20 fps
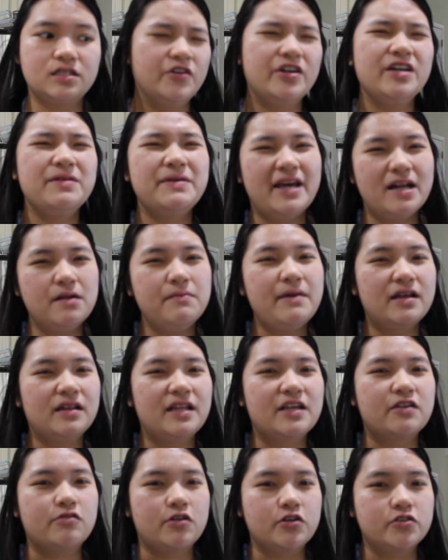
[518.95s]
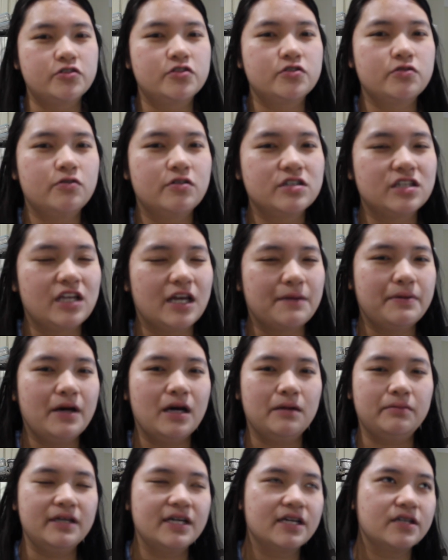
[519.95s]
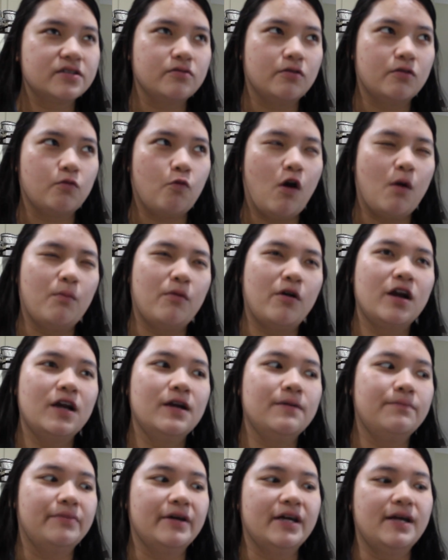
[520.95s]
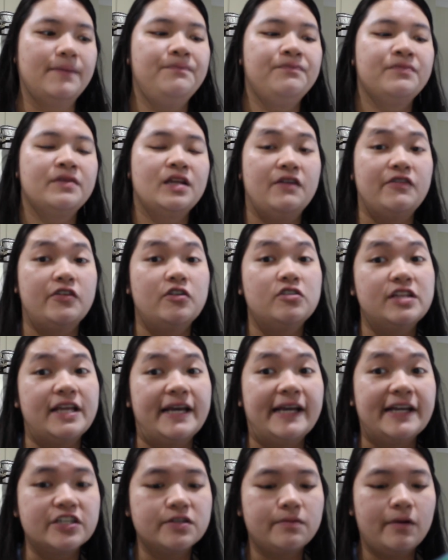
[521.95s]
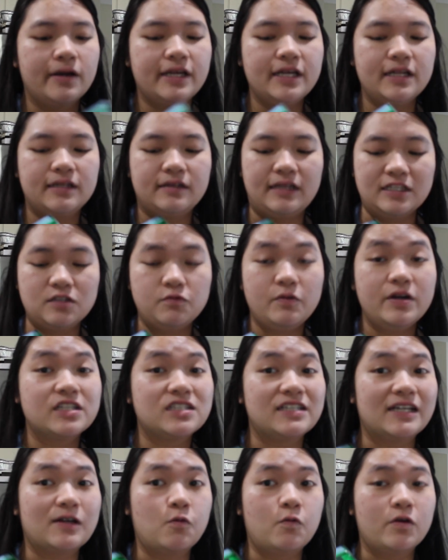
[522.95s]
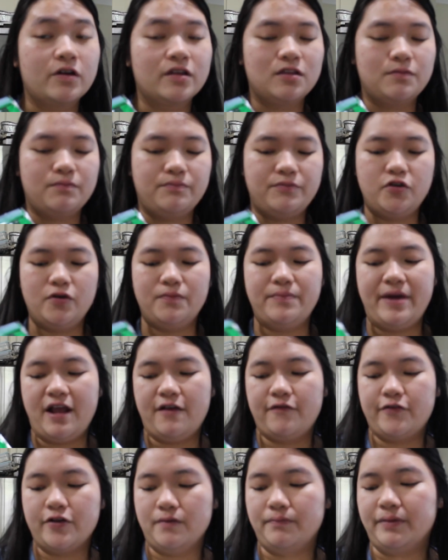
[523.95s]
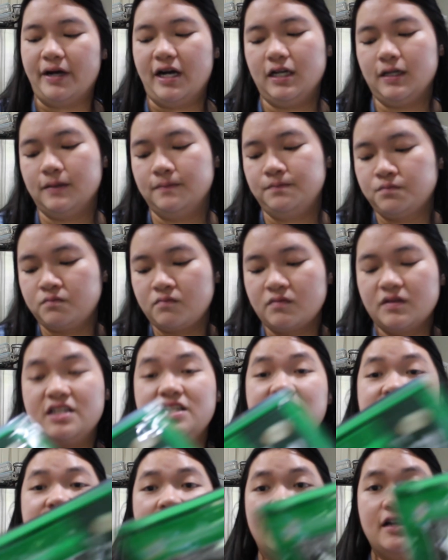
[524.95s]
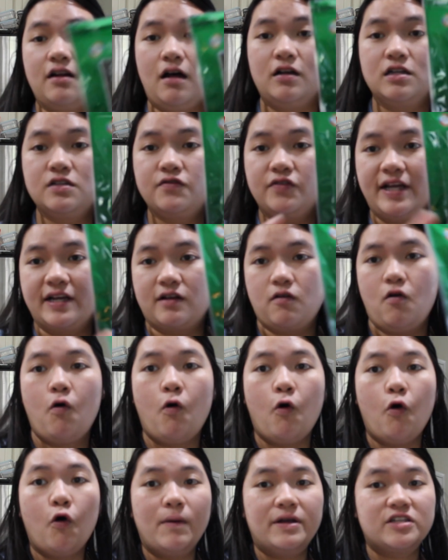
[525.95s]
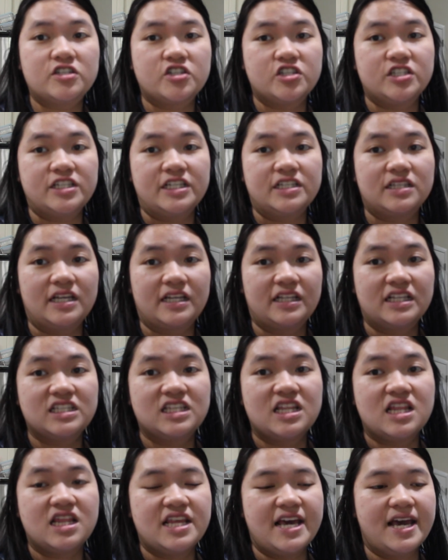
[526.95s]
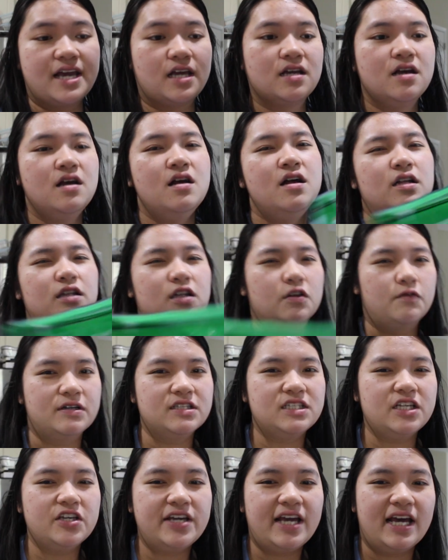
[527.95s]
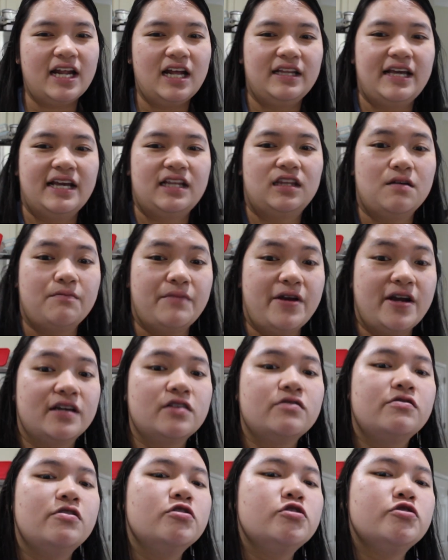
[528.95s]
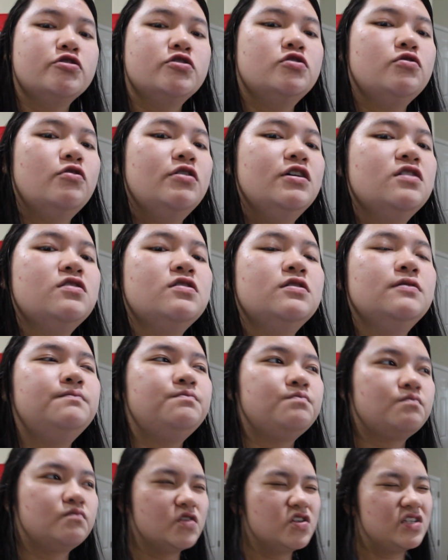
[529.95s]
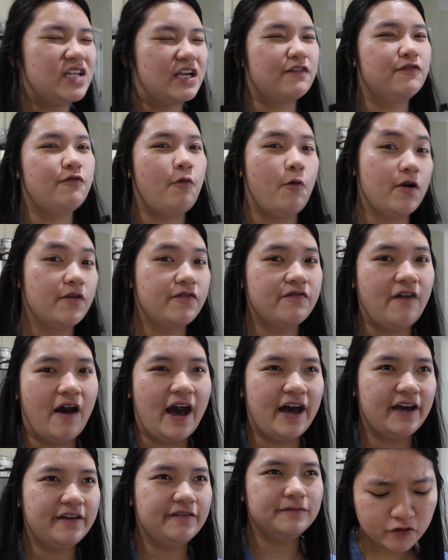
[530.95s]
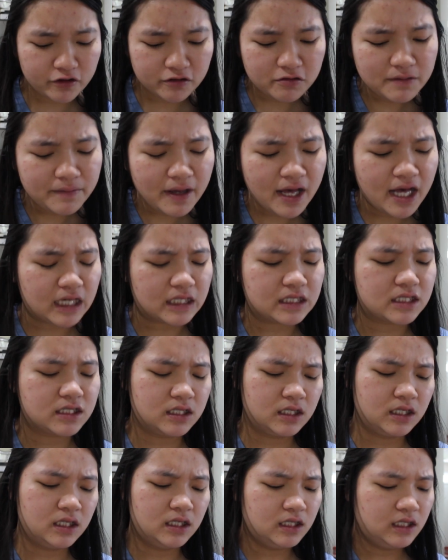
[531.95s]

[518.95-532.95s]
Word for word: You can get them at like grocery stores like Publix or Walmart, but if you go to the Asian market, that's where it's like worth your bang for your buck. This is $10 for like a whole bunch of sheets. Like it's thick. The ones that you get at like the American grocery stores, there's like four or five for three bucks.